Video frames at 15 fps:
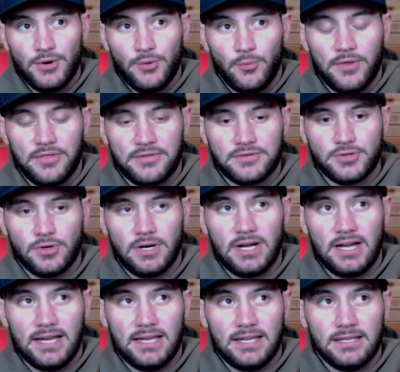with
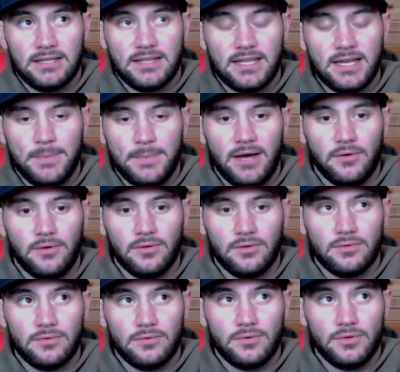try, think about
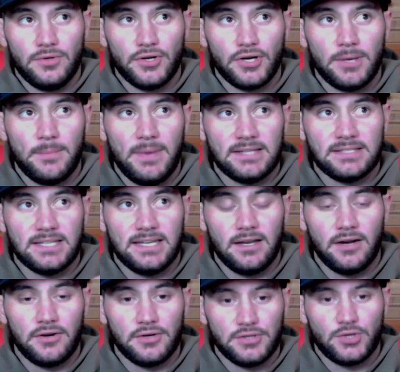you're about to get
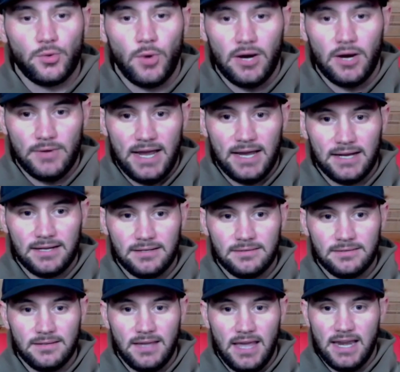under a squat rack
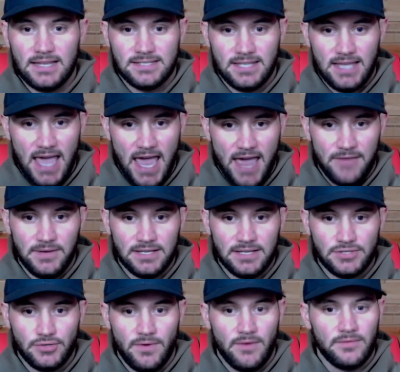and it's the
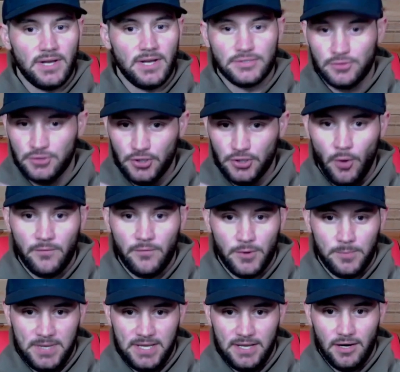heaviest you've ever done. So you're going for a
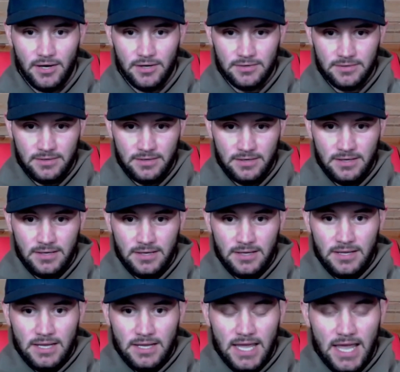PR.
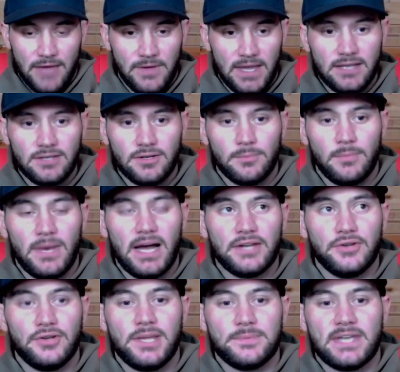If in your
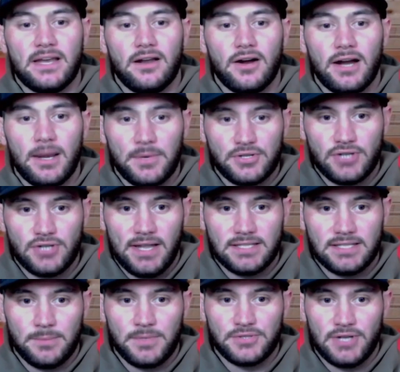mind you keep saying, all right, I'm going to try
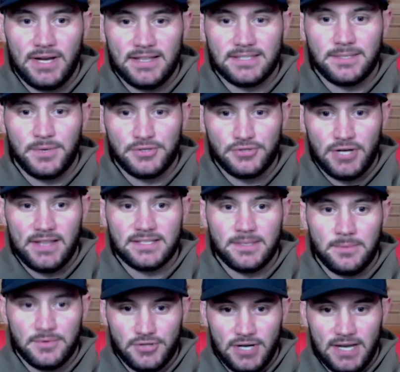this, I'm going to try this, I'm going to try this,
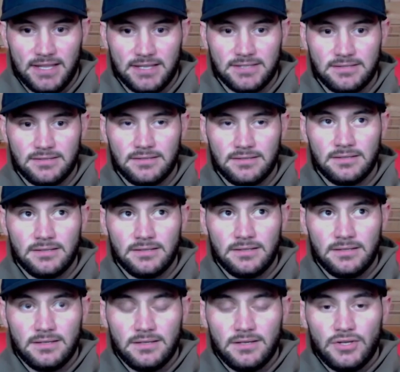I'm going to try this,
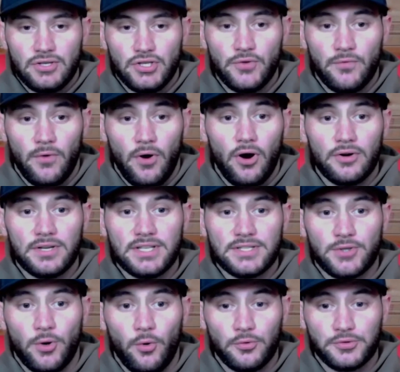you've already
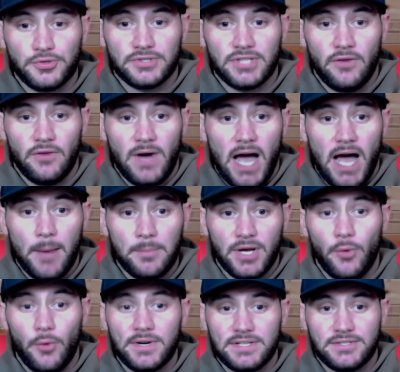told yourself, I'm
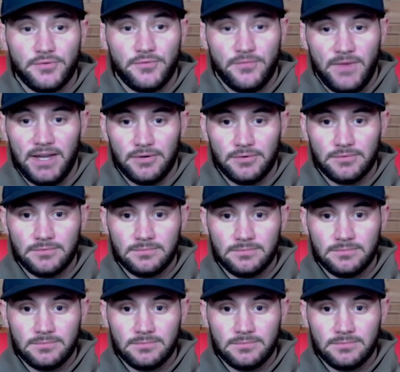going to fail.